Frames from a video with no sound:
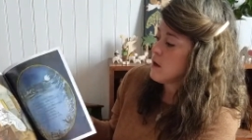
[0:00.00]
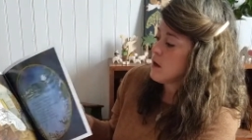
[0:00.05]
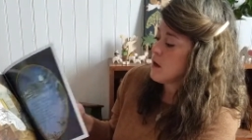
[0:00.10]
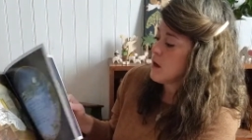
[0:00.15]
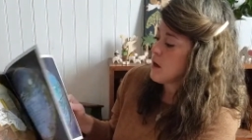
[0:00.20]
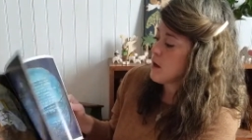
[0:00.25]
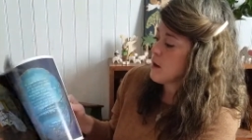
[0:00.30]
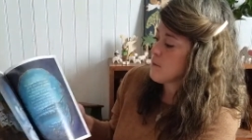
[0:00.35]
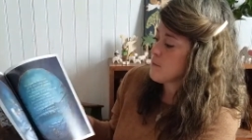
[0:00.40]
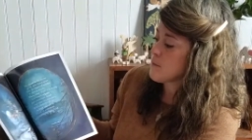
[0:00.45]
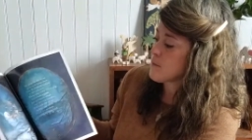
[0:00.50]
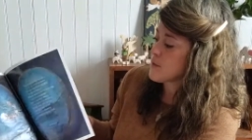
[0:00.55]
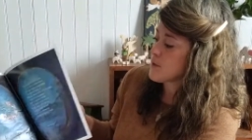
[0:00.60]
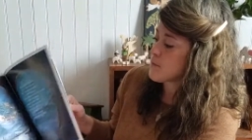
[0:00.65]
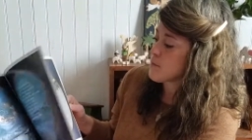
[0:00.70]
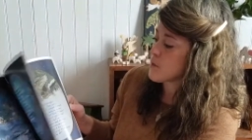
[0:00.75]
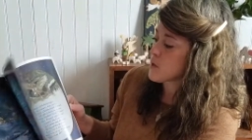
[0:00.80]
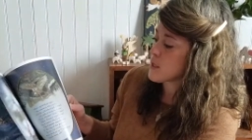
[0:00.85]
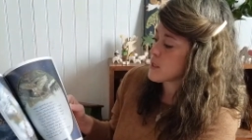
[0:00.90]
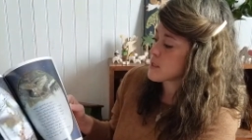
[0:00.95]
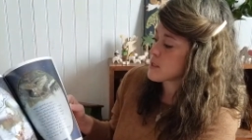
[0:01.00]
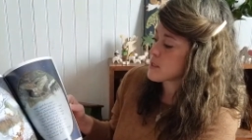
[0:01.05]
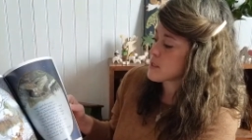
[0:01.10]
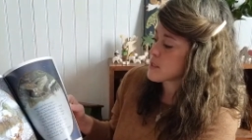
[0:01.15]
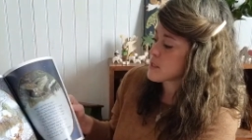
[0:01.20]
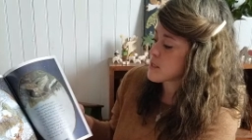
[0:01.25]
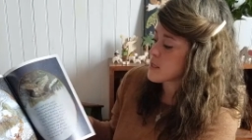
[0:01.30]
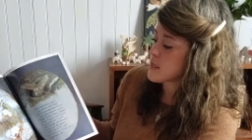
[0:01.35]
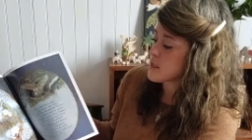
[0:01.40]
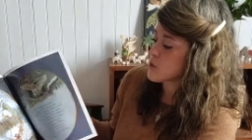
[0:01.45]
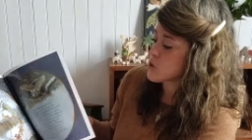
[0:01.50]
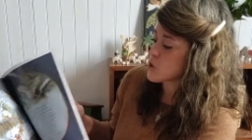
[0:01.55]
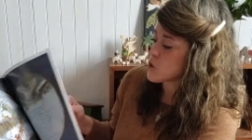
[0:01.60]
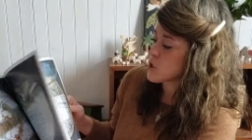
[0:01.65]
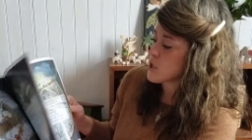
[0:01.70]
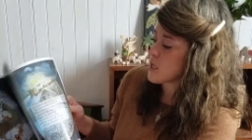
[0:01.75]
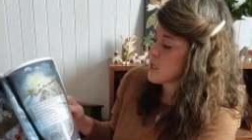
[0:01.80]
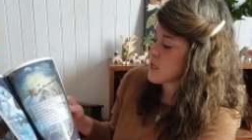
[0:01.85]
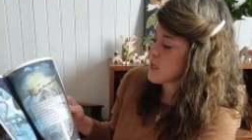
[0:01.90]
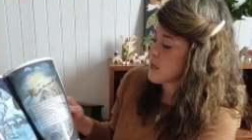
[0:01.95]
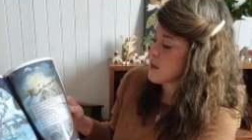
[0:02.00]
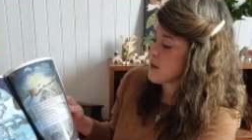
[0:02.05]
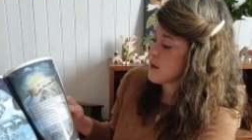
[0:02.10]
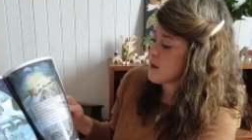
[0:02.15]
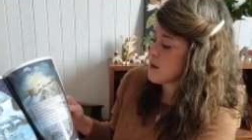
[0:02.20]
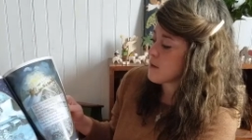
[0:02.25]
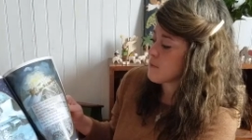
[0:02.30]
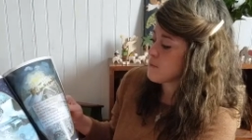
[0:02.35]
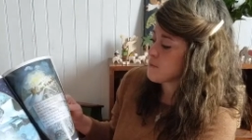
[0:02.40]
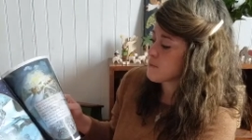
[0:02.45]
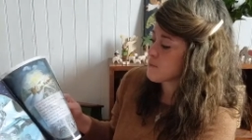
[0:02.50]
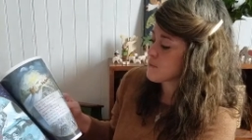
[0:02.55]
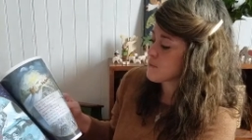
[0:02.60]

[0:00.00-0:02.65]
um, the places that she, um,